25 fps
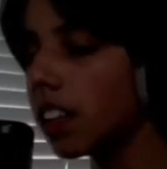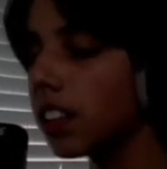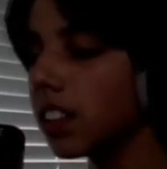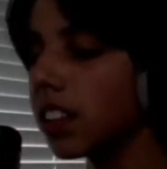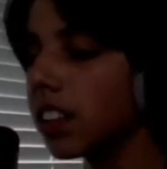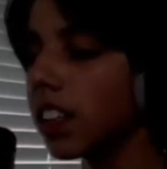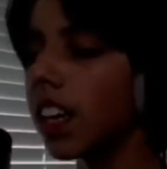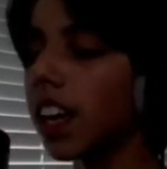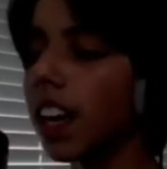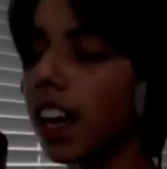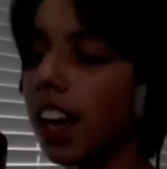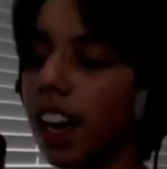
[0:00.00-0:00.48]

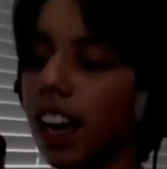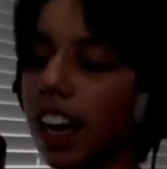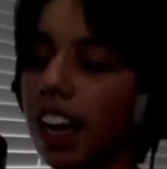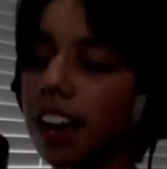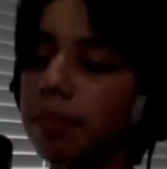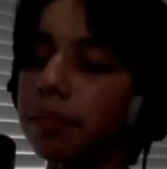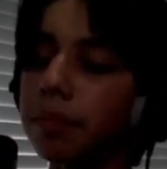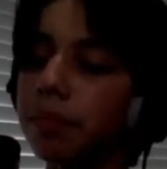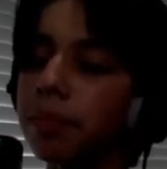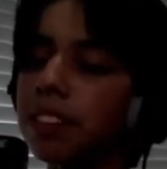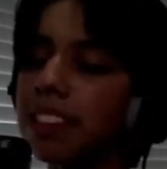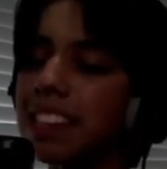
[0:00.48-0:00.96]
yeah.
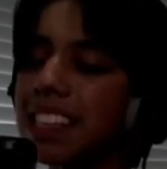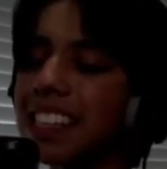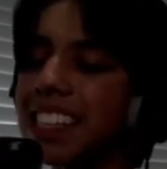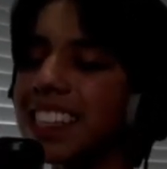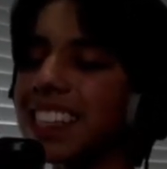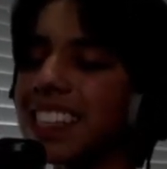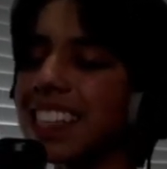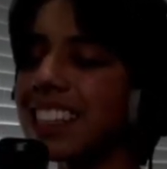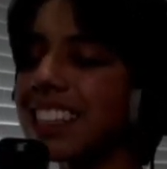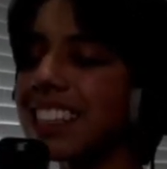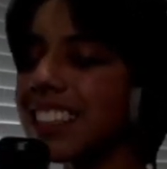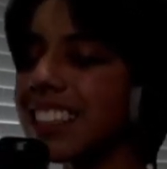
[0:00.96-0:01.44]

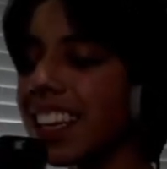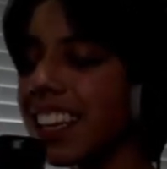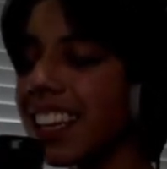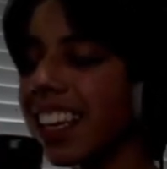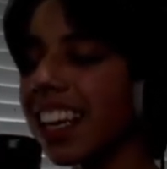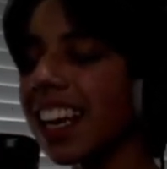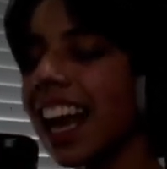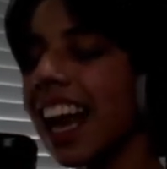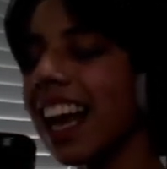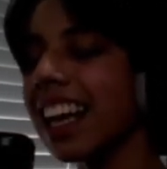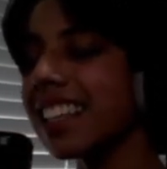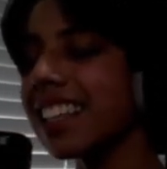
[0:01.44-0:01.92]
It's like
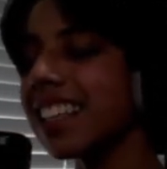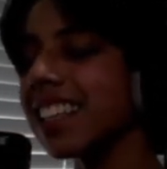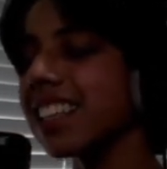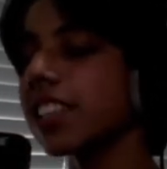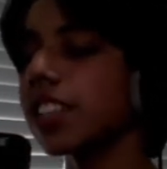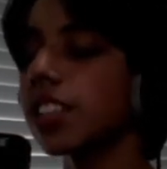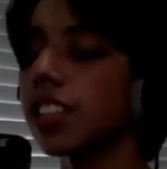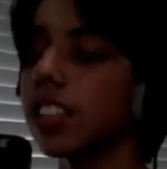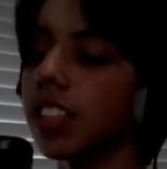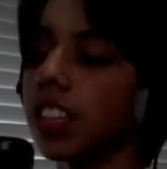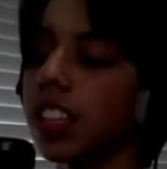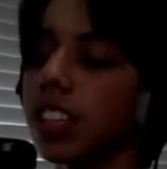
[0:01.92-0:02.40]
it has
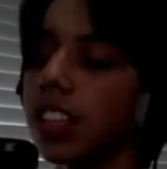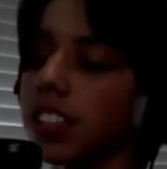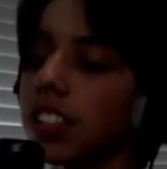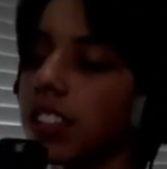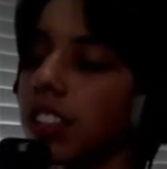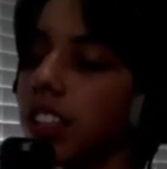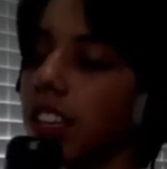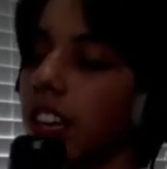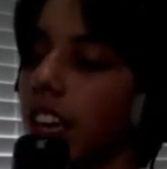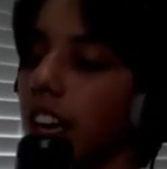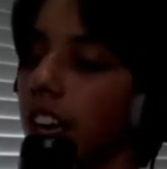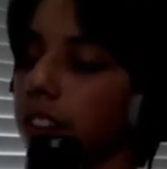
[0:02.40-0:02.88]
its
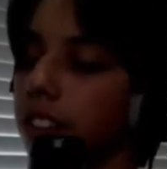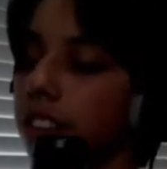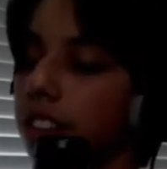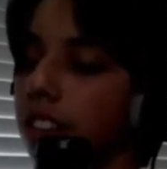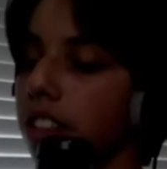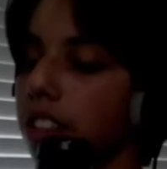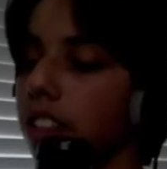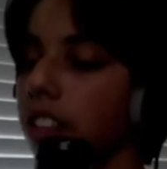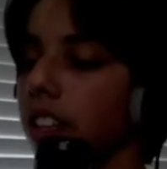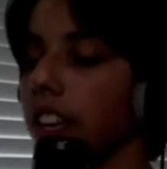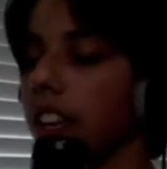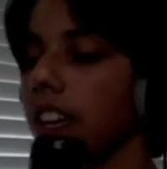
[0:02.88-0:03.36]
ins and outs.
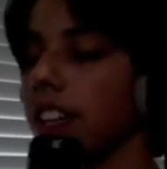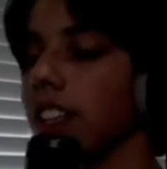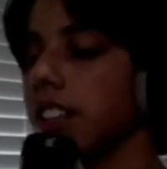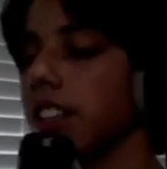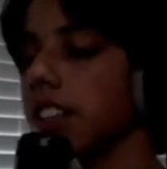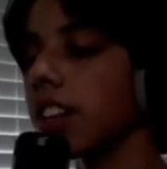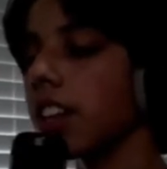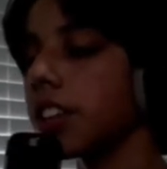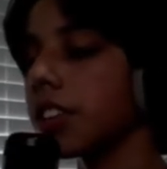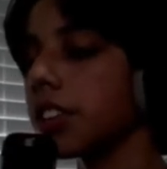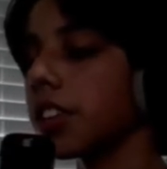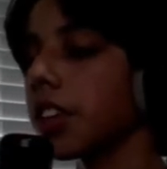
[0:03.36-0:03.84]
Like
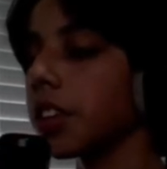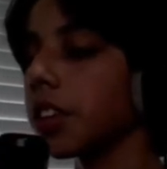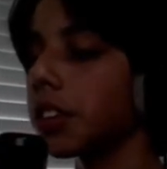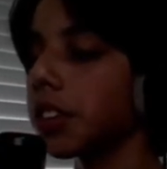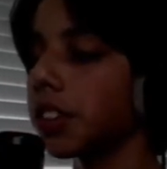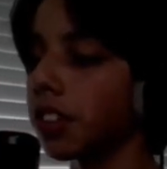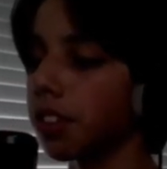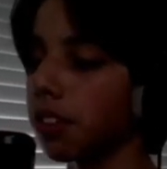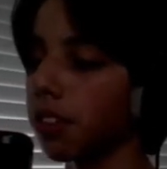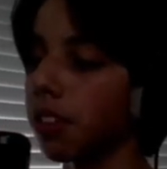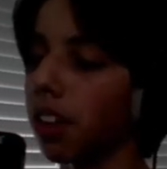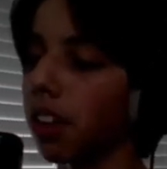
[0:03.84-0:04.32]

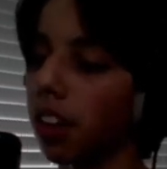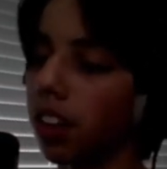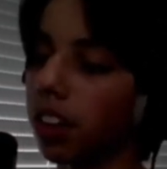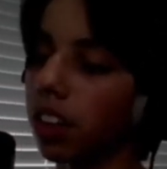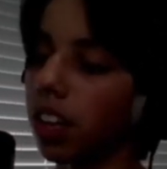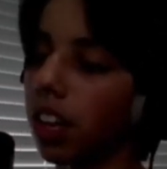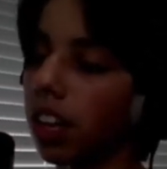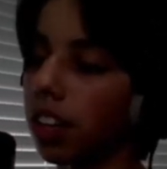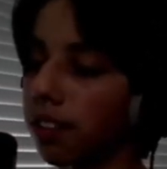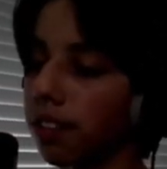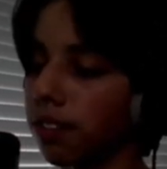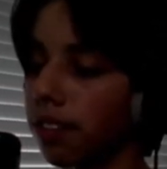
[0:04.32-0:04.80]
there's a
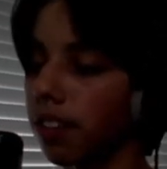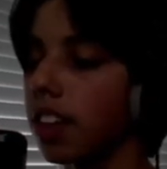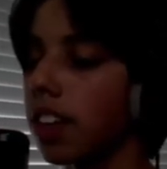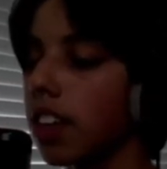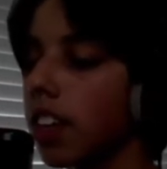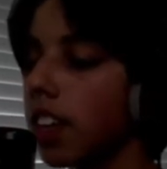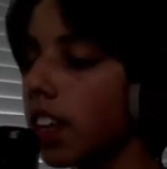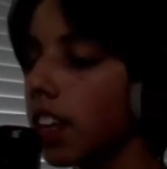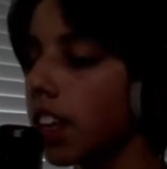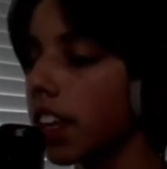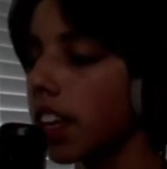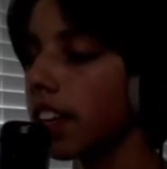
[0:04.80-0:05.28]
lot of
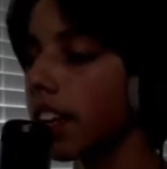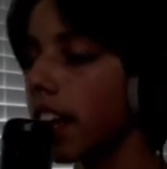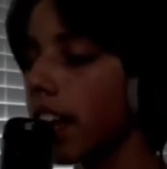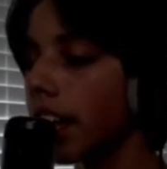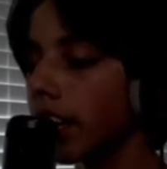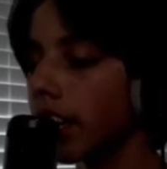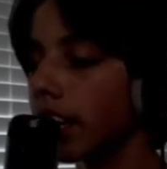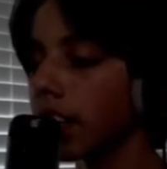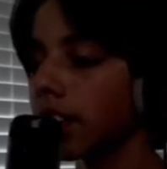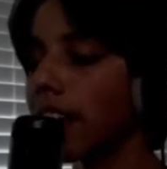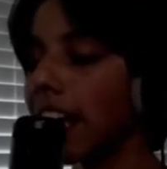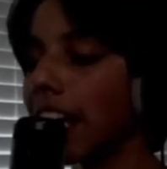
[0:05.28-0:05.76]

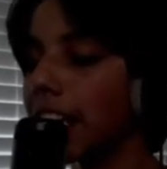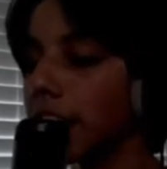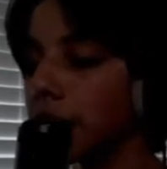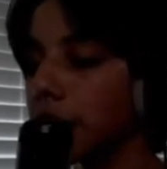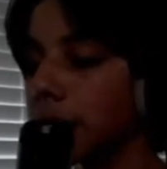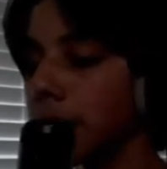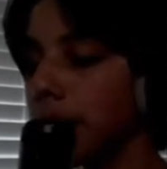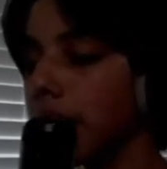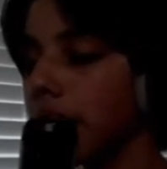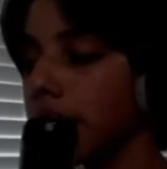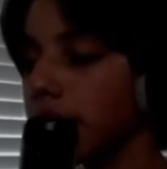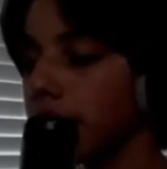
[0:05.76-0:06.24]
negative
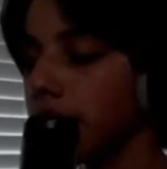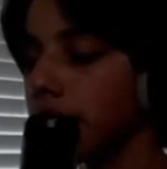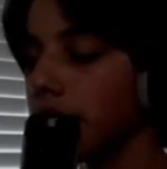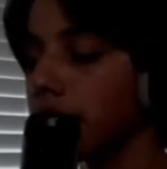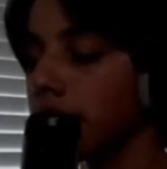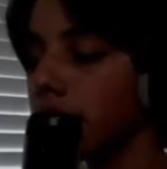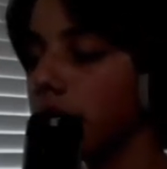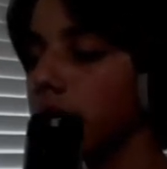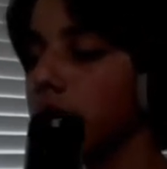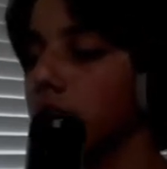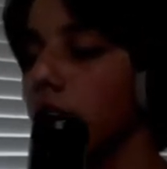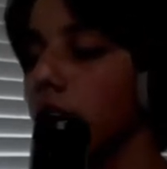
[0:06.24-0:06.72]
aspects of
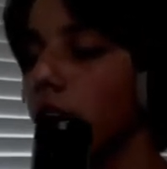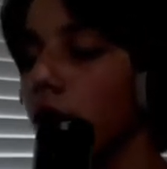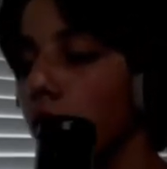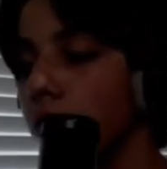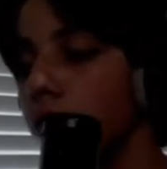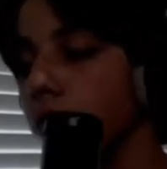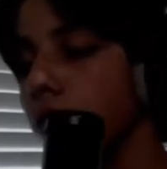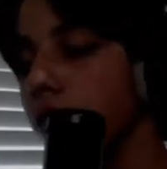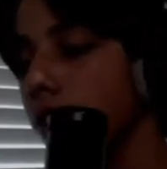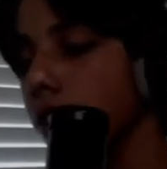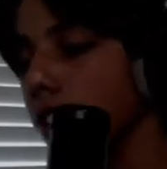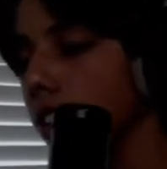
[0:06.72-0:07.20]

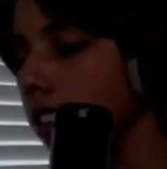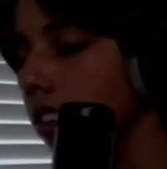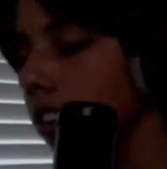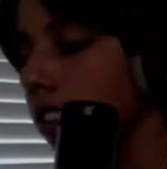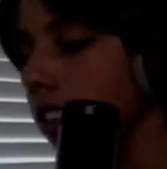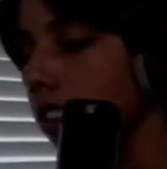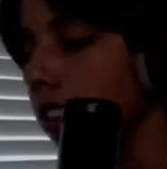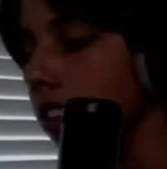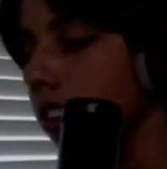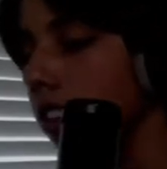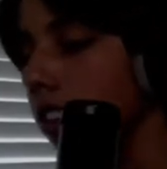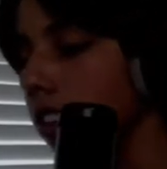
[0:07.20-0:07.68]
COVID with
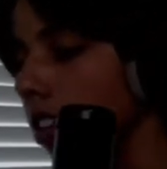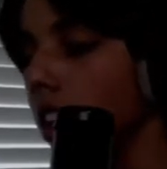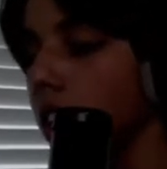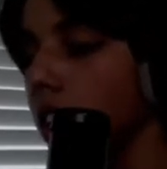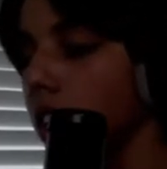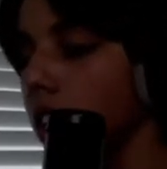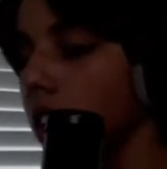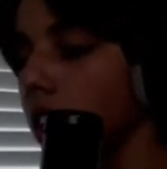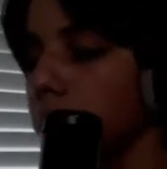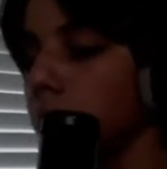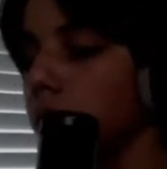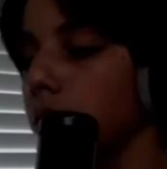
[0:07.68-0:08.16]
a
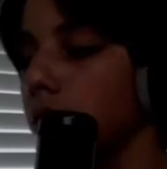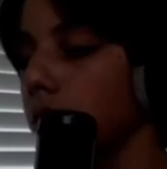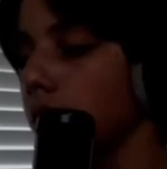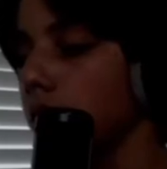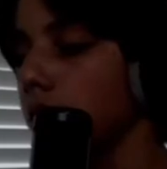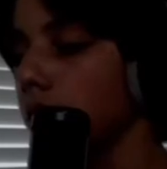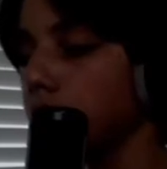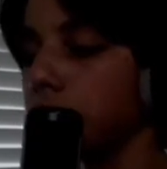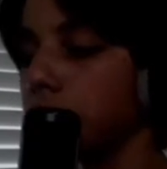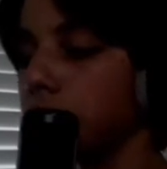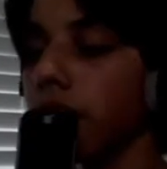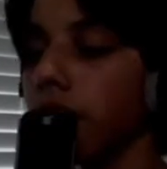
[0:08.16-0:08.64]
lot of people
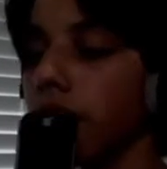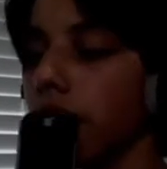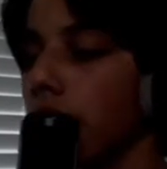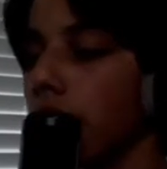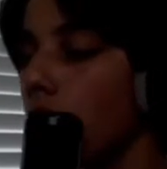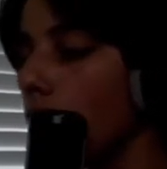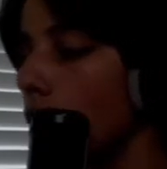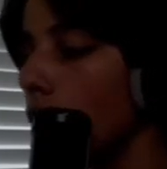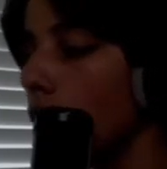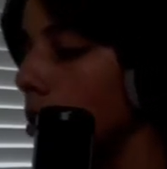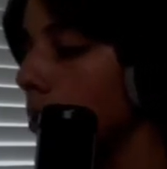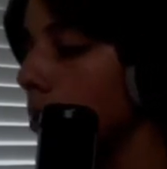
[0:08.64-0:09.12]
who are stuck
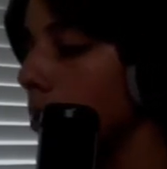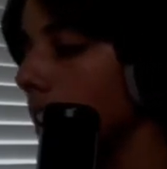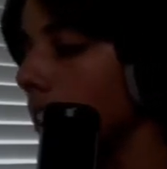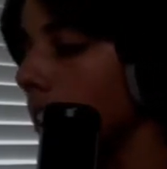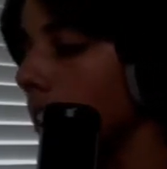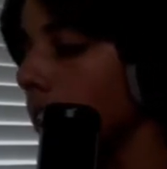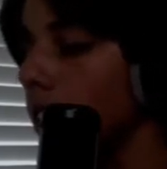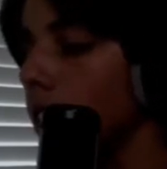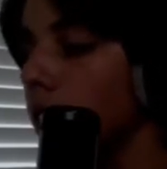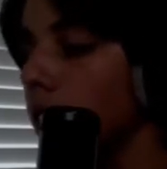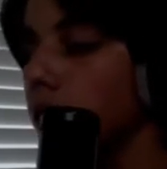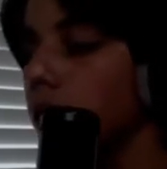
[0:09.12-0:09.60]
at home.
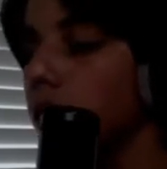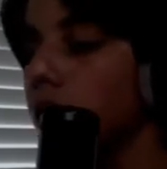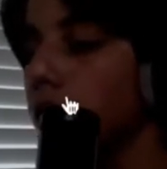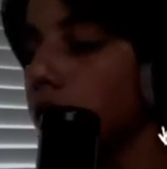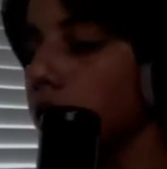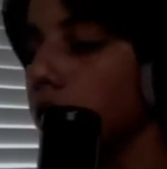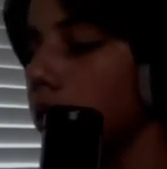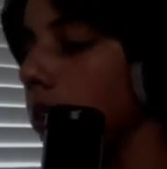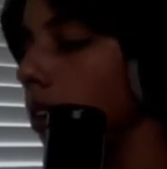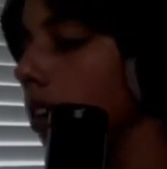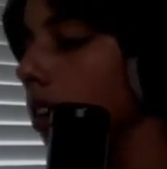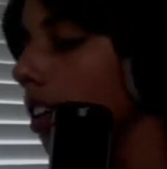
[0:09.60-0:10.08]
They have nothing
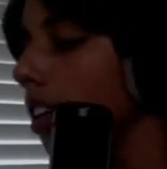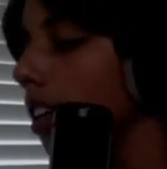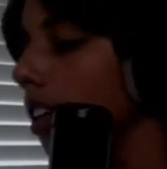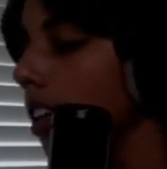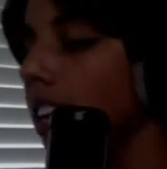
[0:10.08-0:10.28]
to do.